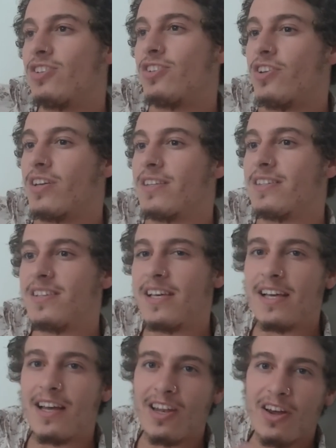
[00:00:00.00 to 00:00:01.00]
you can
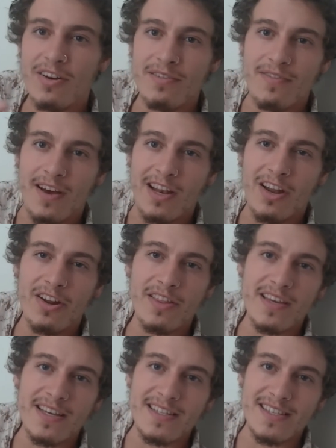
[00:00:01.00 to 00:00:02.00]
see a lot of
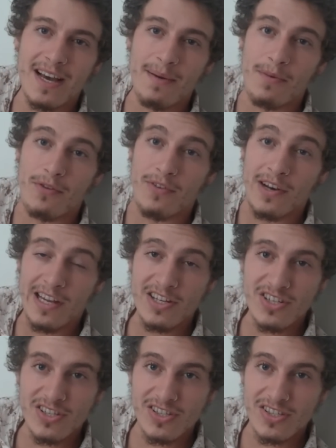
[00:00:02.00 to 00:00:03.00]
these
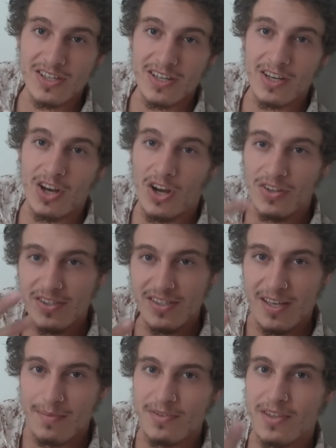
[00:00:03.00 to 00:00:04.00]
religious
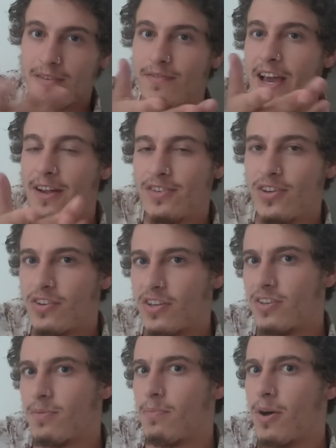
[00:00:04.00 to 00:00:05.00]
concepts that have now turned
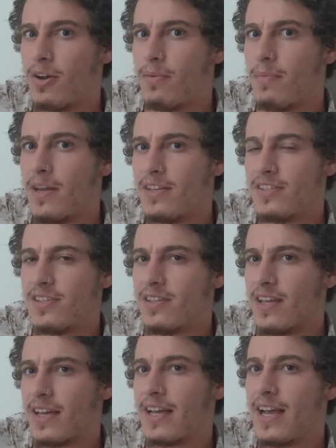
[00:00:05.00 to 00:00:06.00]
into modern medicine
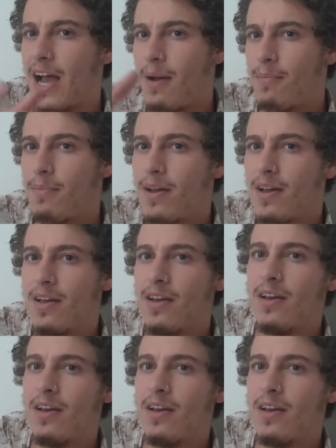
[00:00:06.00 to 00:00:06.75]
that come